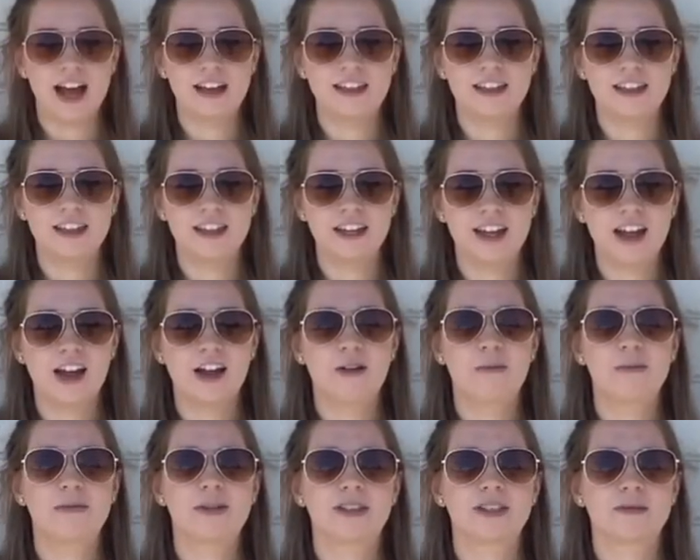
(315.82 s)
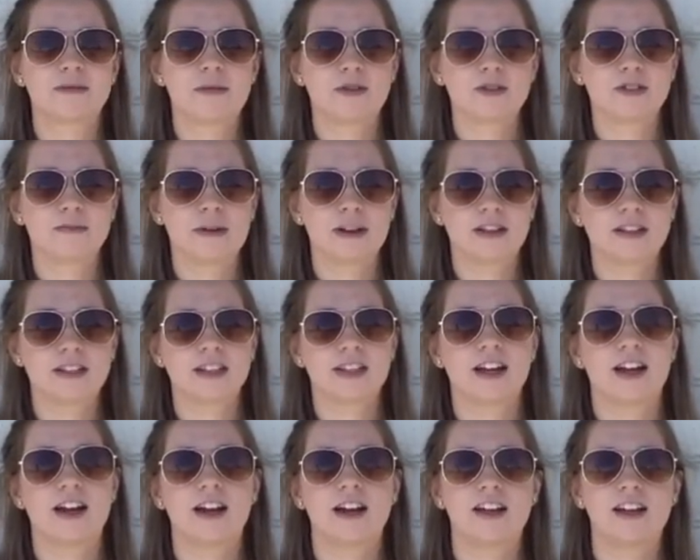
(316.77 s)
I think I'll miss most about
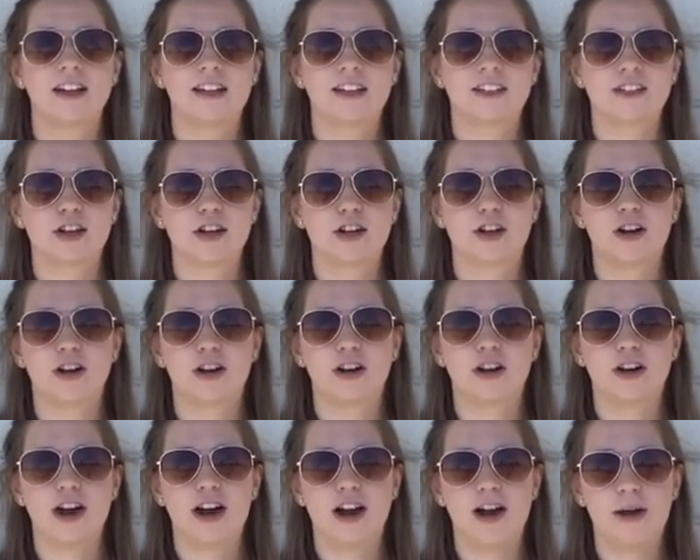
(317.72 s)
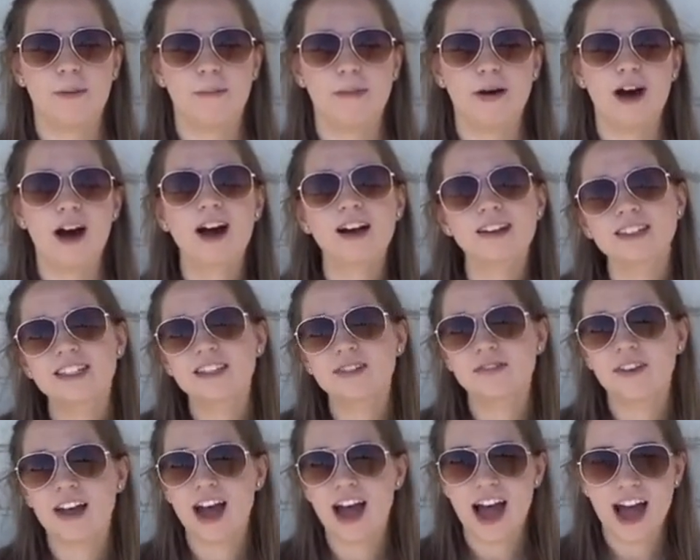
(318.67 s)
Sarah is her uh,
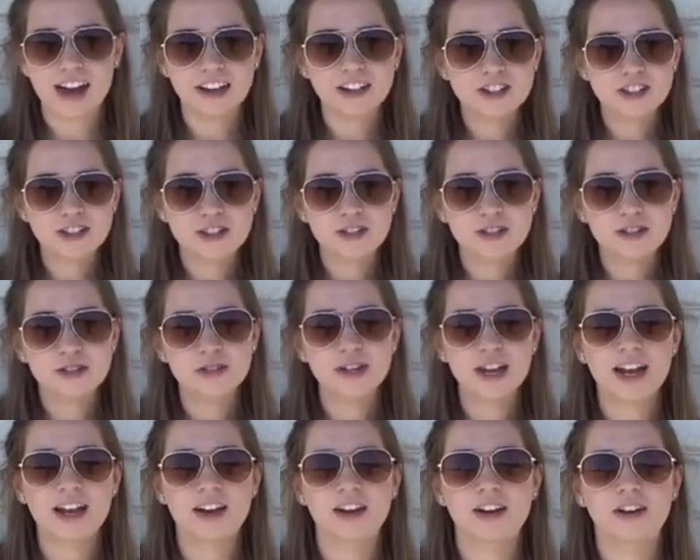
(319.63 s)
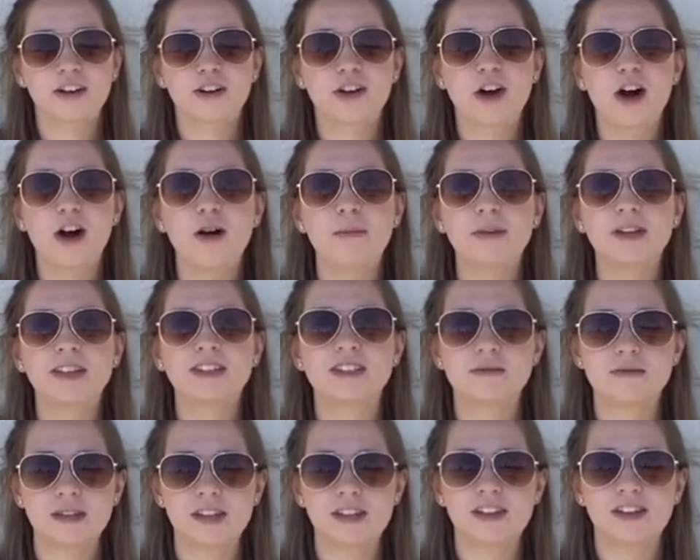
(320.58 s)
positive attitude and her calm
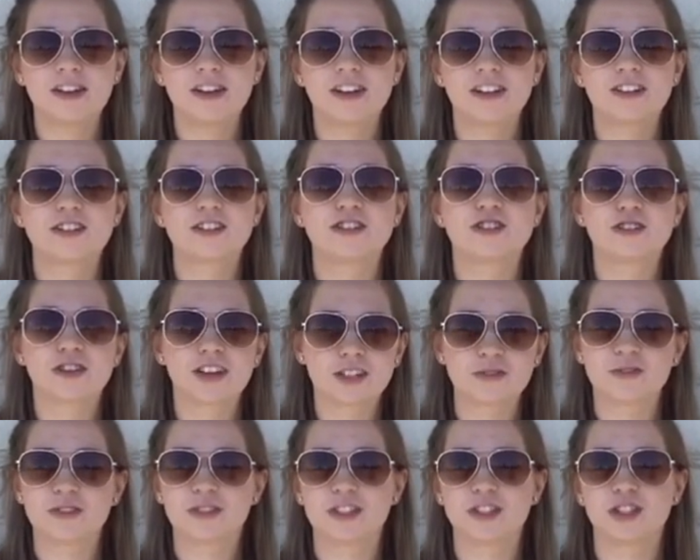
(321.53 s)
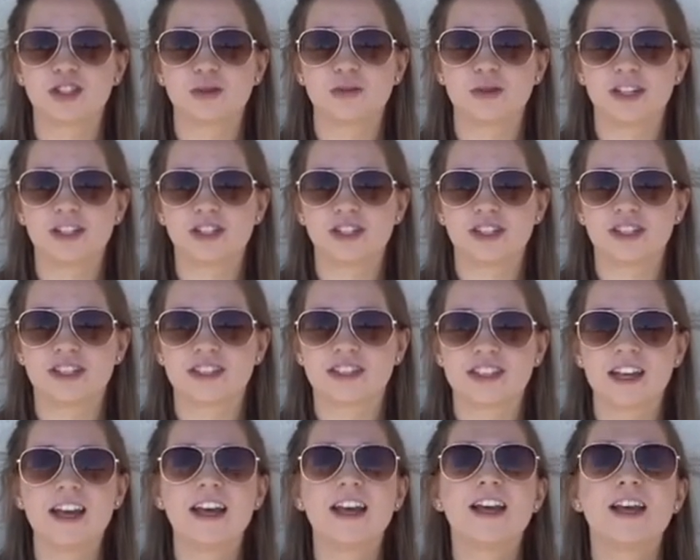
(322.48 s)
demeanor in stressful situations
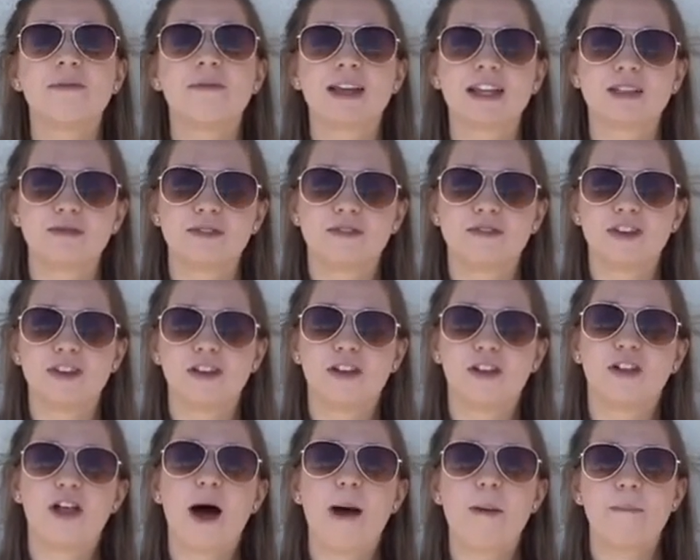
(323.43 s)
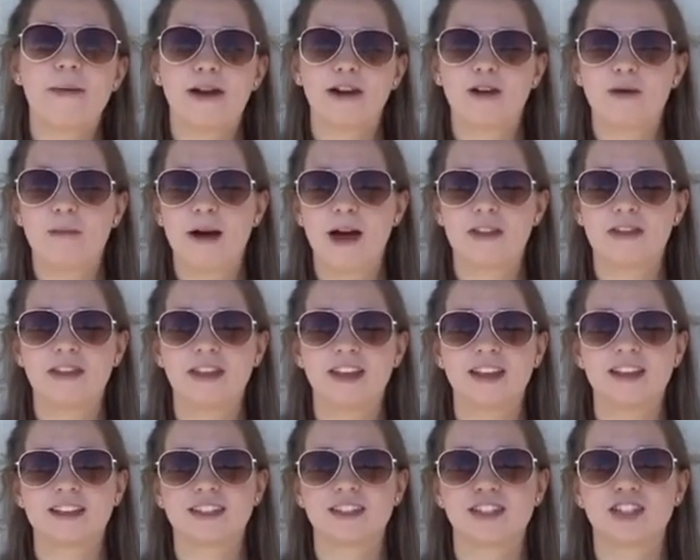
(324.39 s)
makes me feel a lot better about
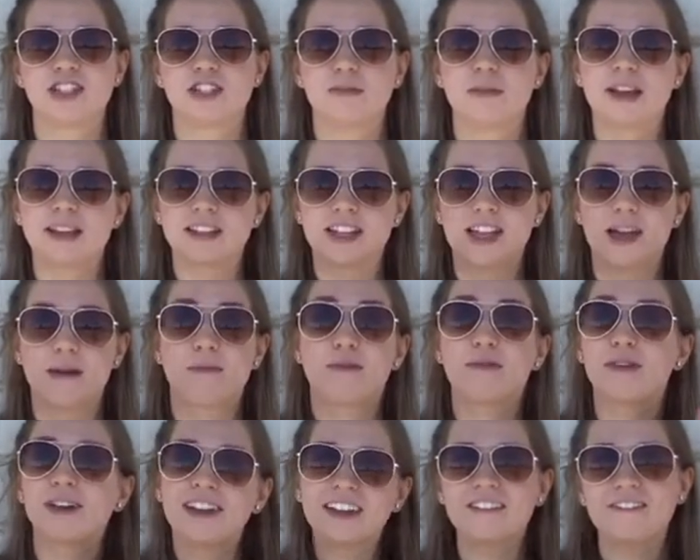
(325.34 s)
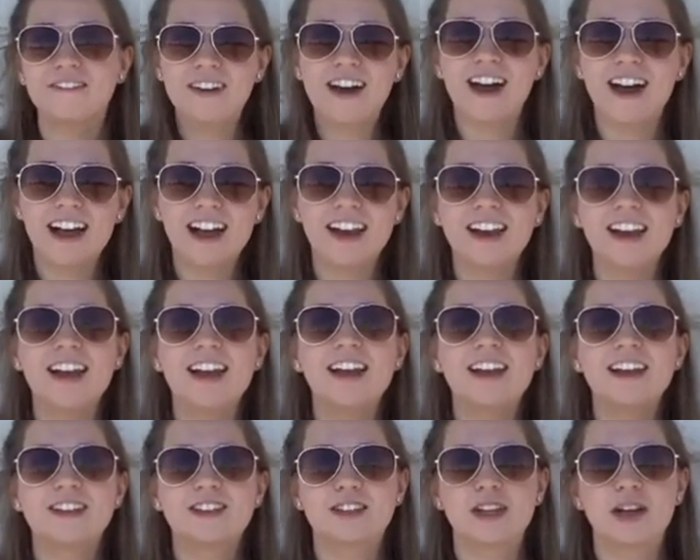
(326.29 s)
things and she makes camp really fun.
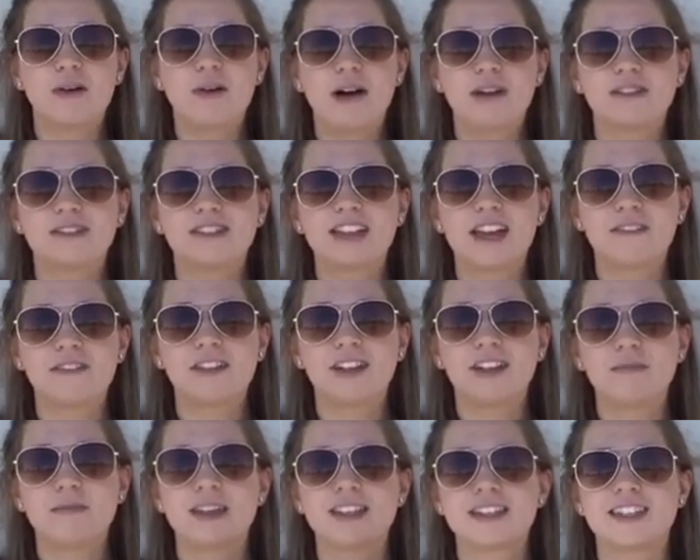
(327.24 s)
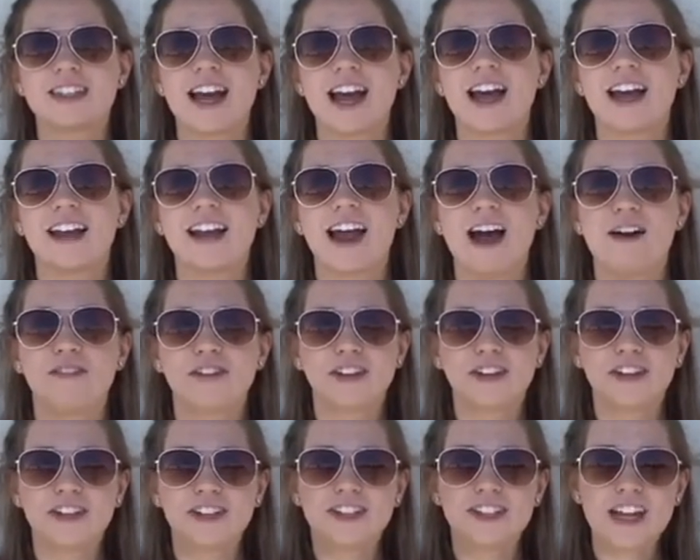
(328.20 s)
So I'll definitely miss that and have a
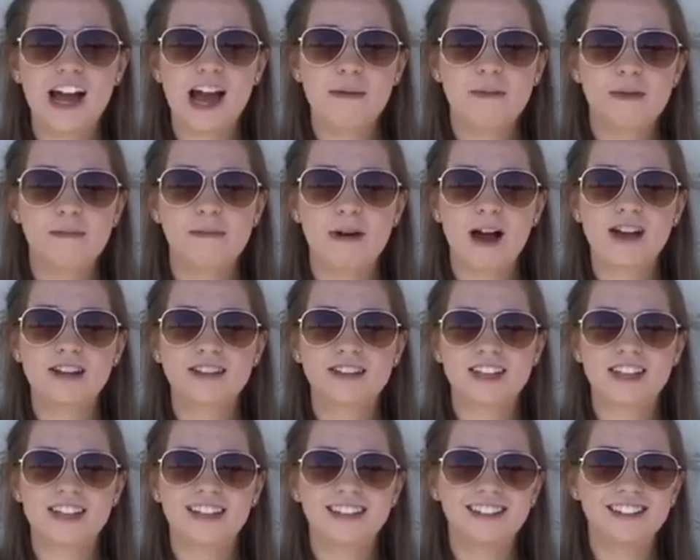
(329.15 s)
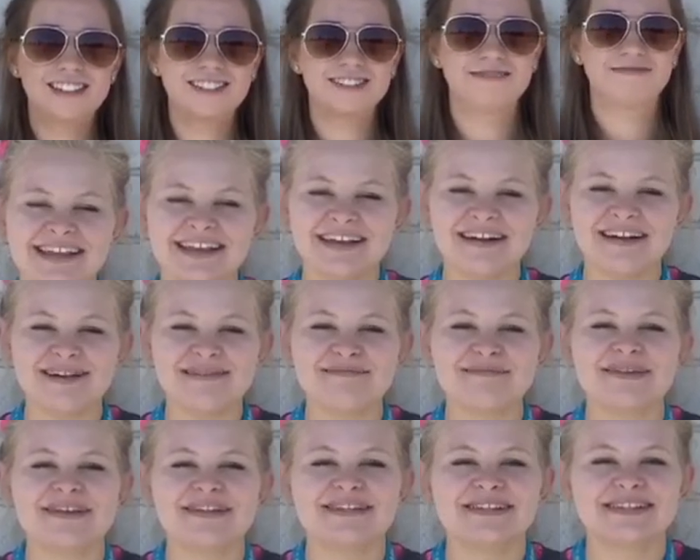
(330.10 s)
good time in Boston. I think I'll
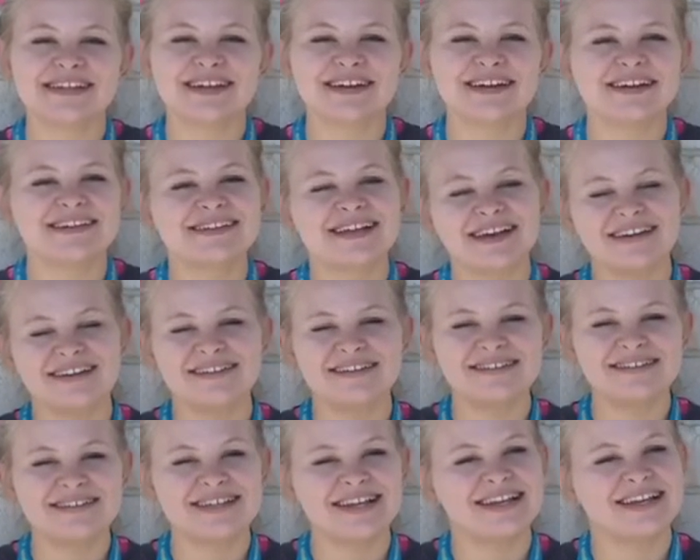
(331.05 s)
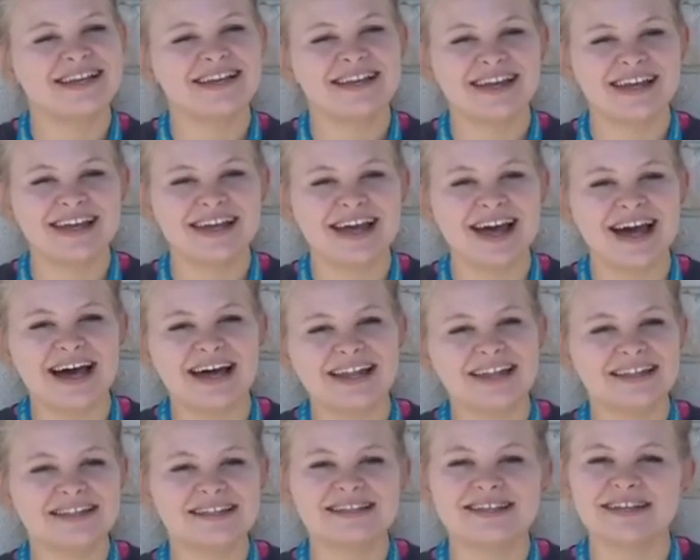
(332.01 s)
miss Sarah's understanding
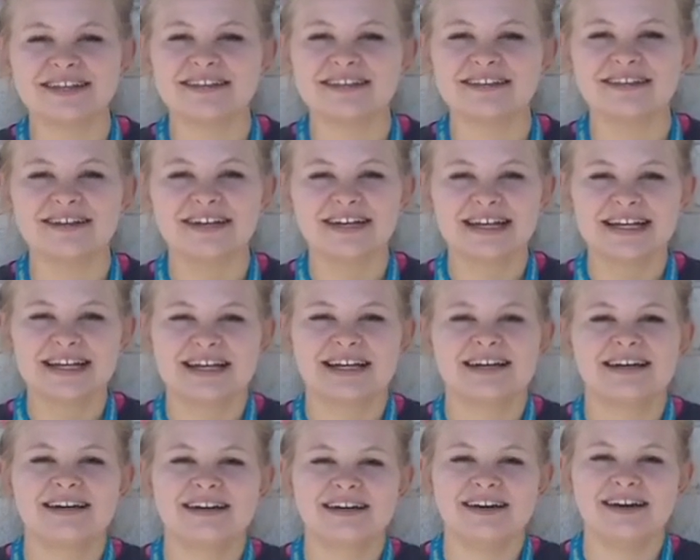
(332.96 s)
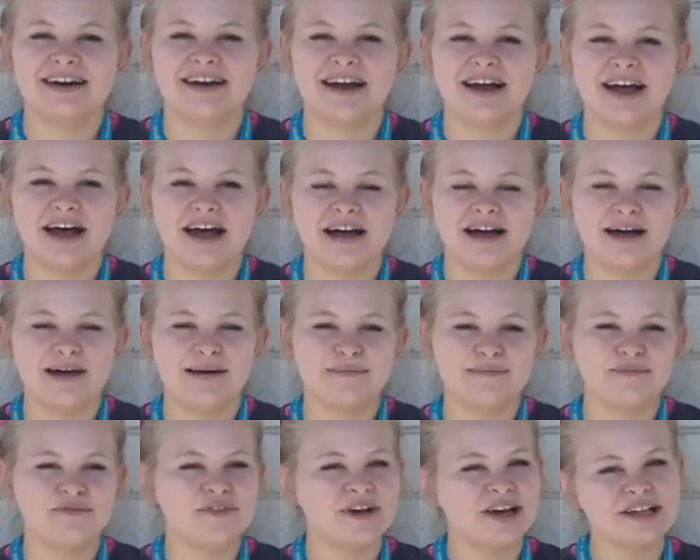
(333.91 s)
attitude, her um,
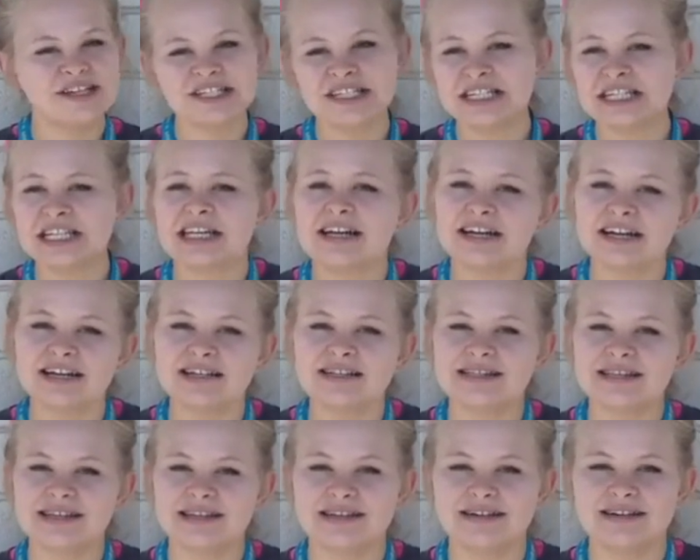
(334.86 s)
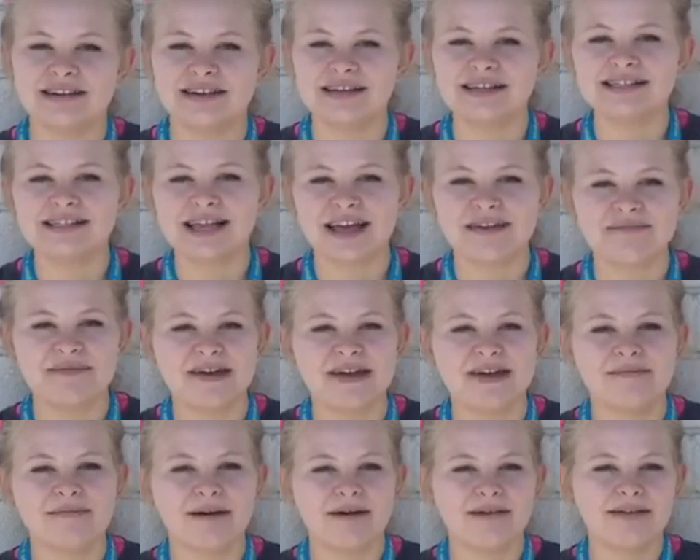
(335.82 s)
fun cheers, and her excitement
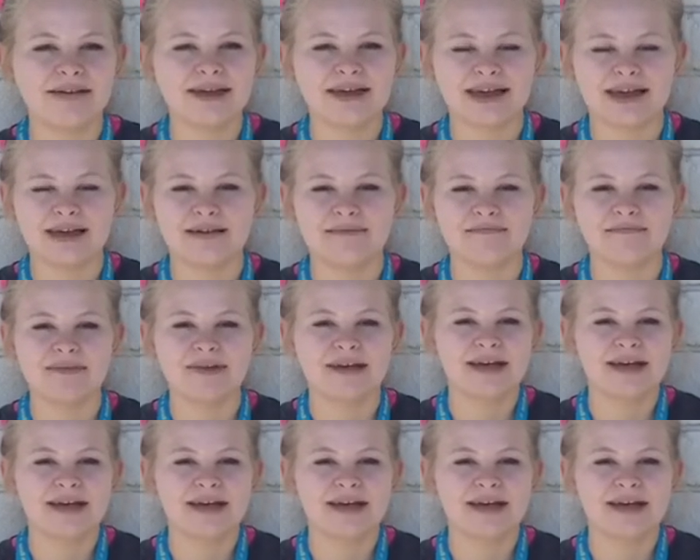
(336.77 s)
about camp.